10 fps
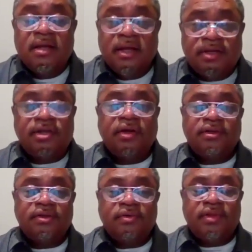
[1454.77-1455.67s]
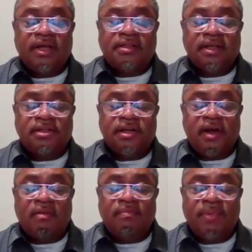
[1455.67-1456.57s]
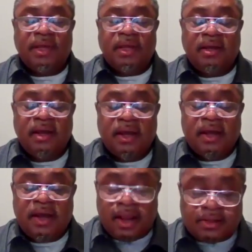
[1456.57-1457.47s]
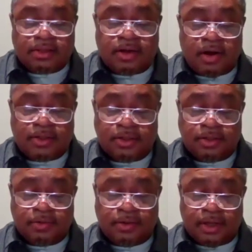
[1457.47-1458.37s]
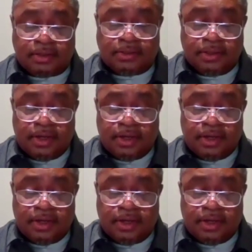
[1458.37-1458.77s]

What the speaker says: he shall do this. It shall be Eleazar to do this.